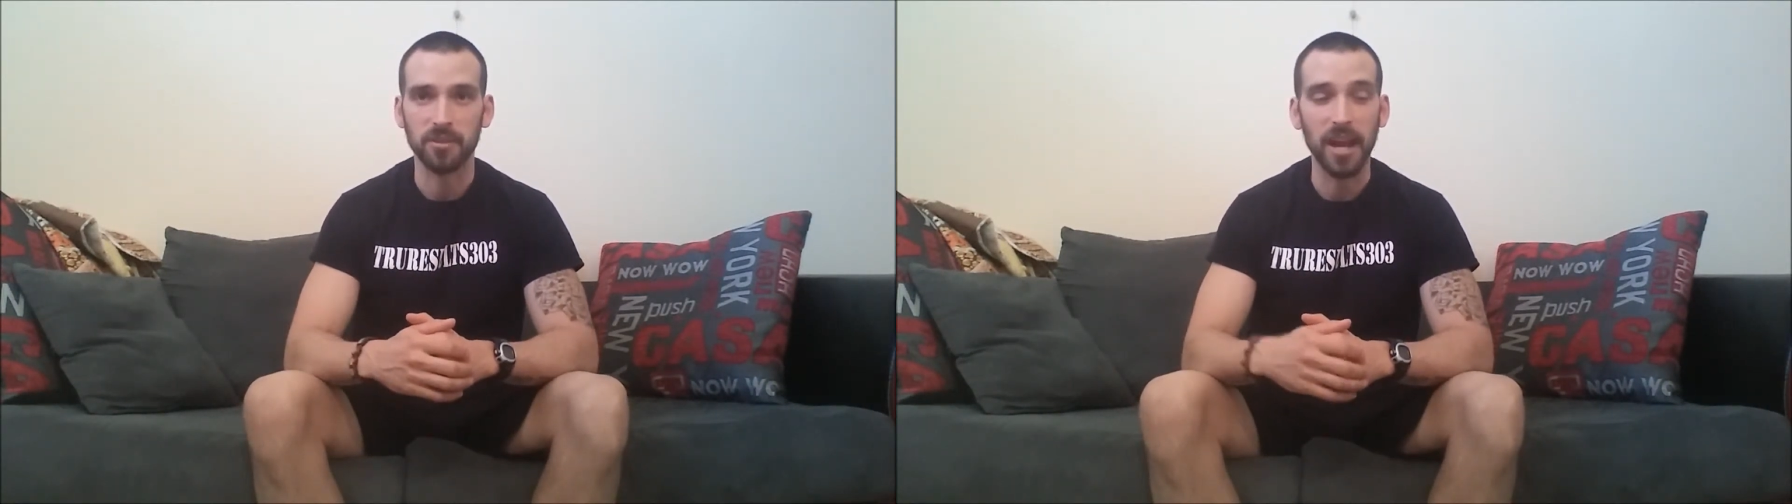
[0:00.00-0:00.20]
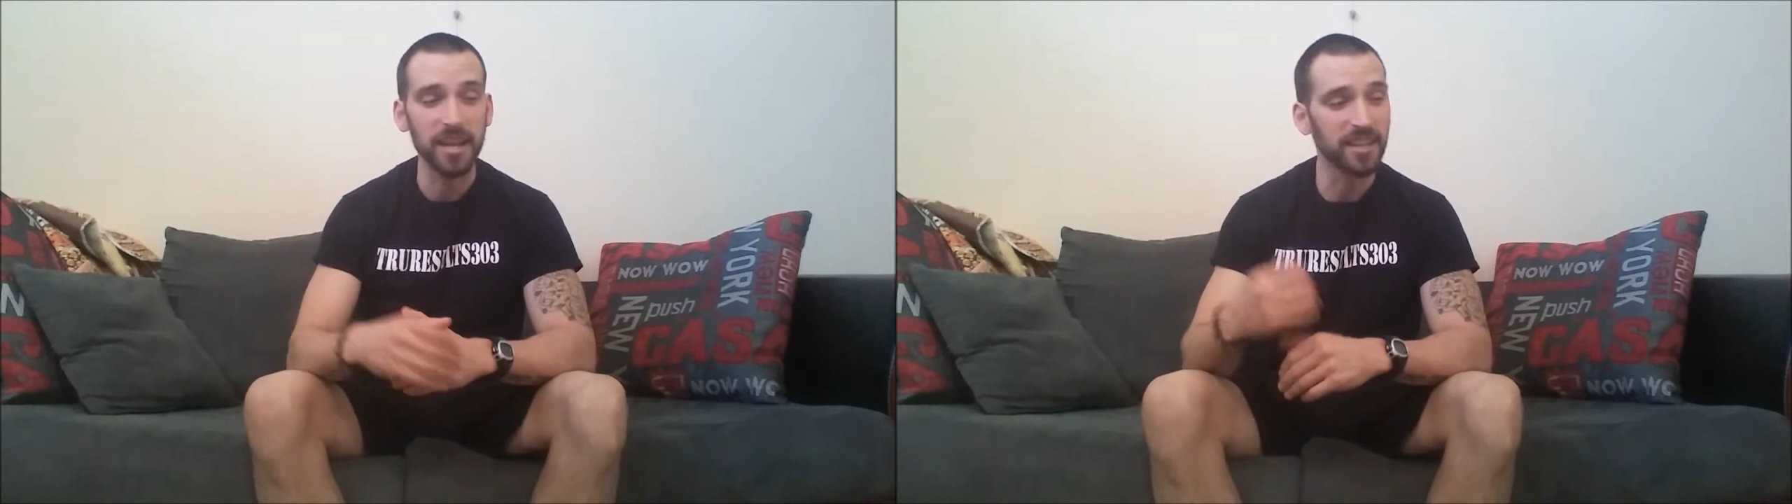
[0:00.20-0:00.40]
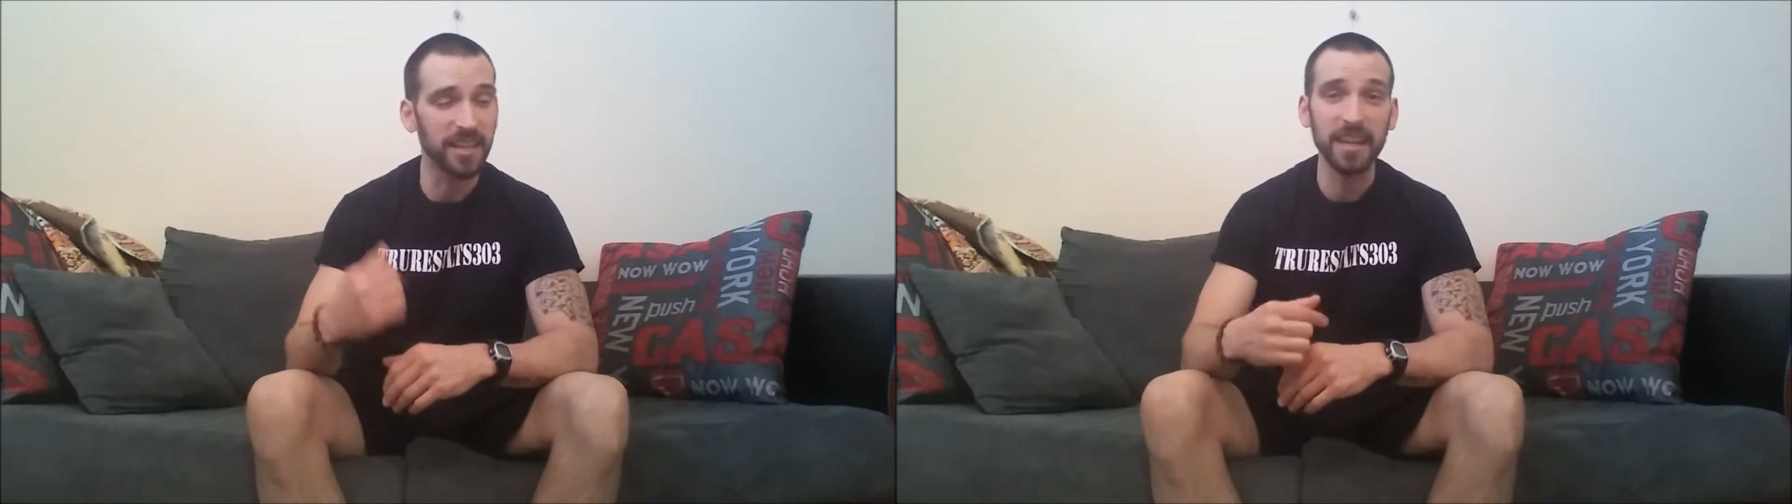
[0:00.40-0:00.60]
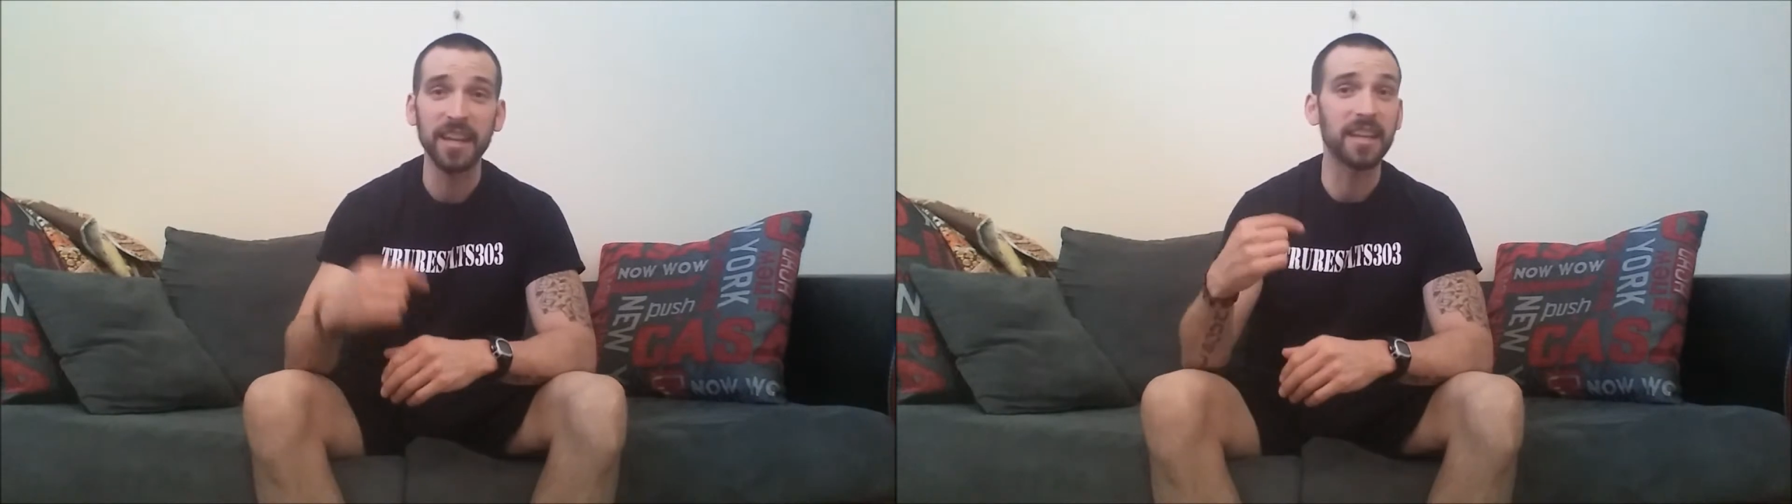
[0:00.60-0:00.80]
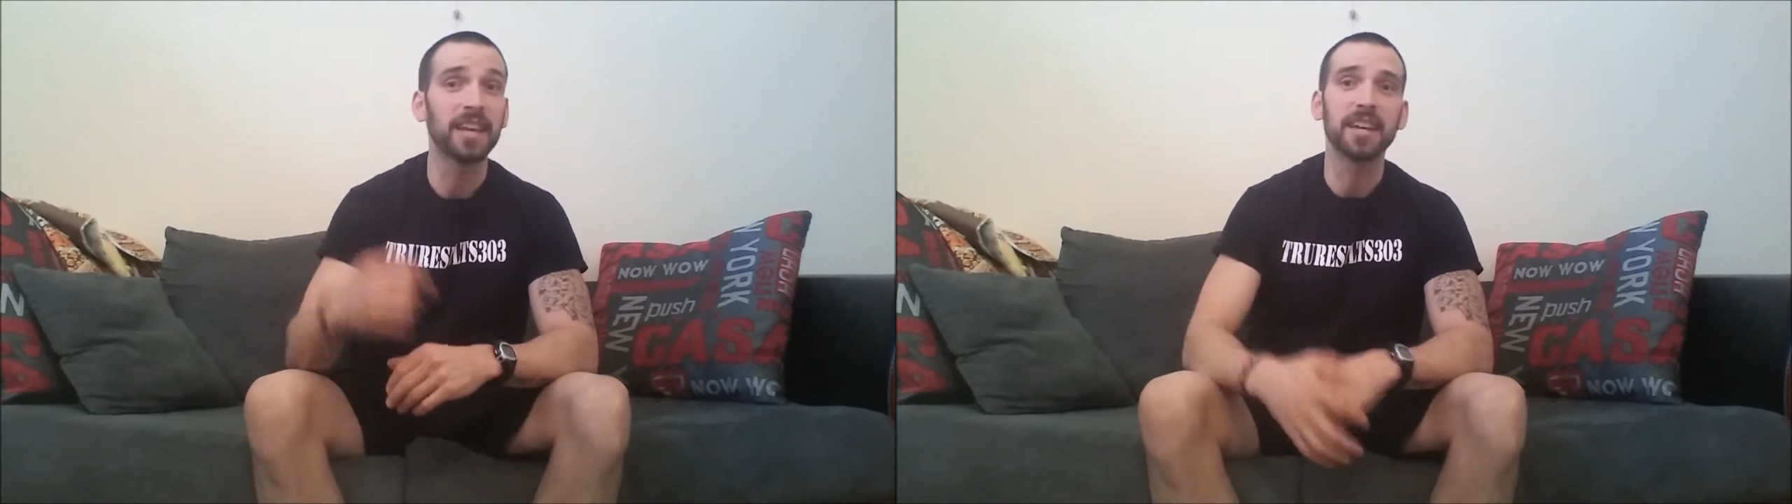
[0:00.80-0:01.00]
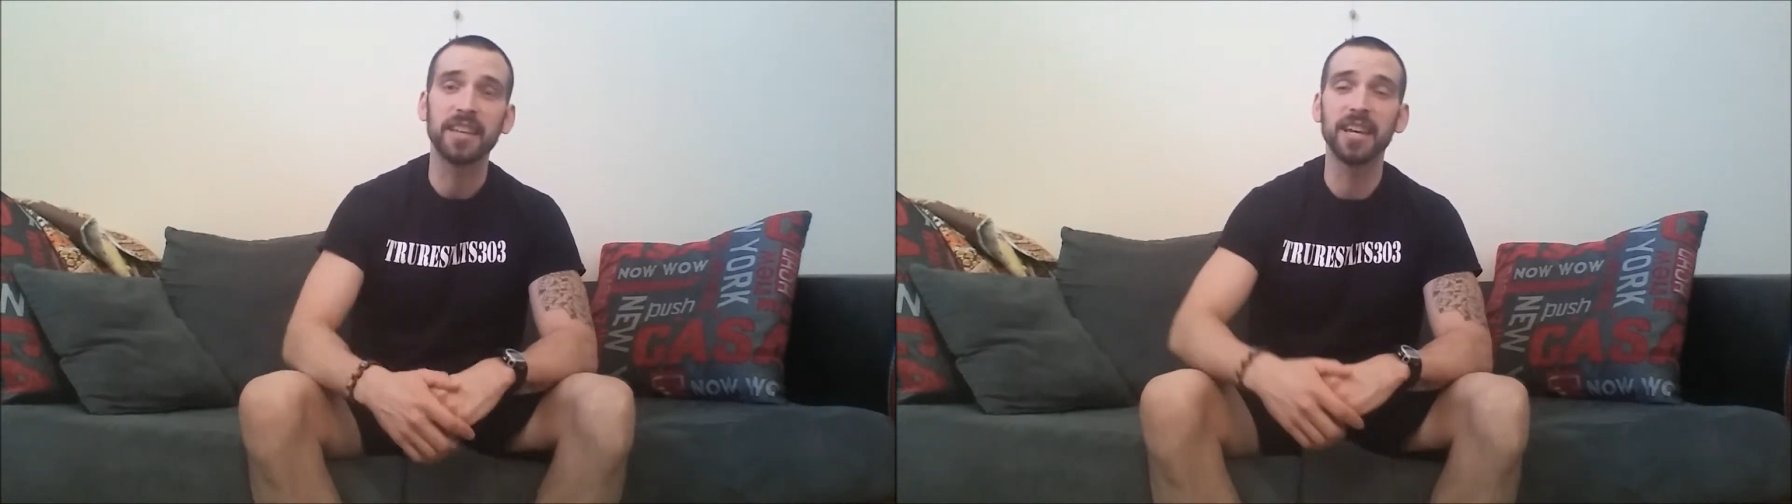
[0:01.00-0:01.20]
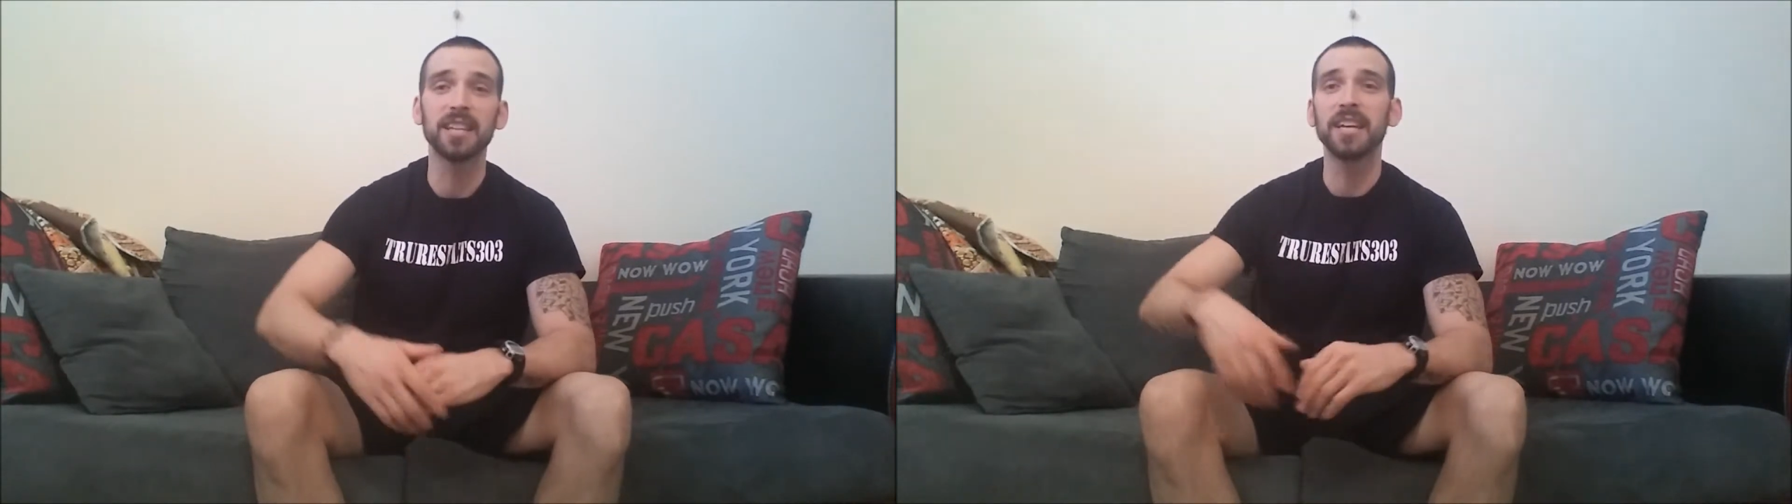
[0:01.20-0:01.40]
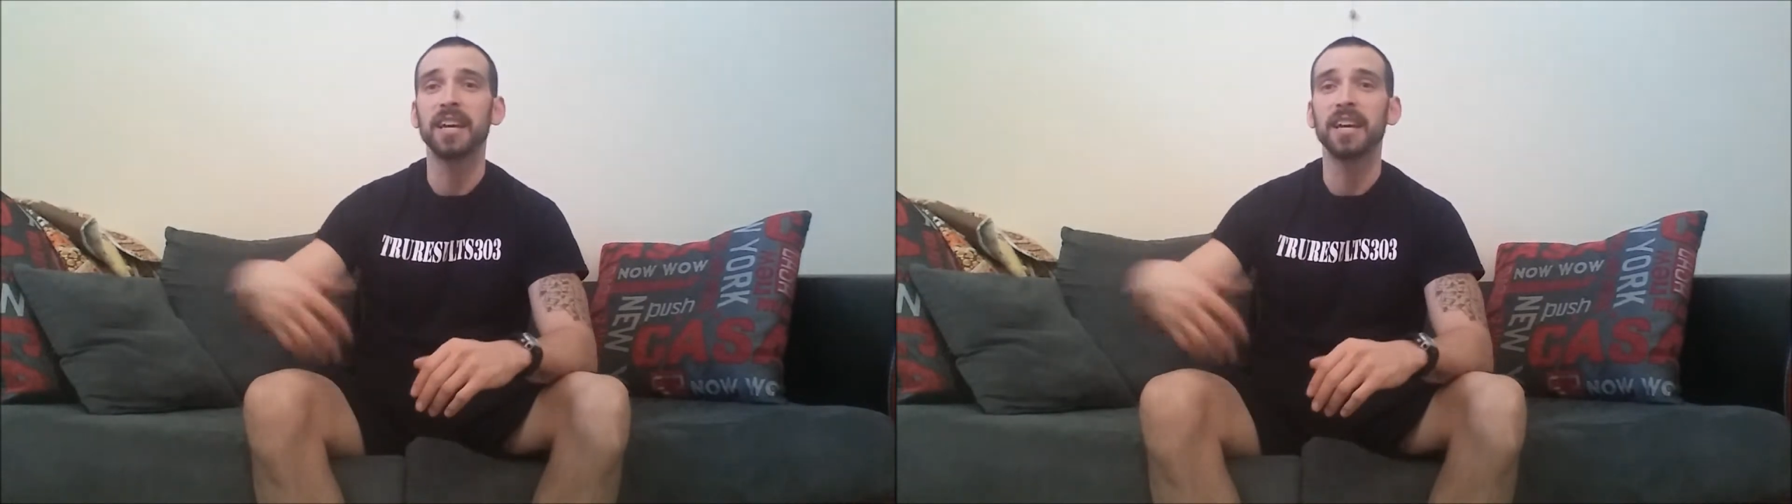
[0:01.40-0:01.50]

Right? Get in, kill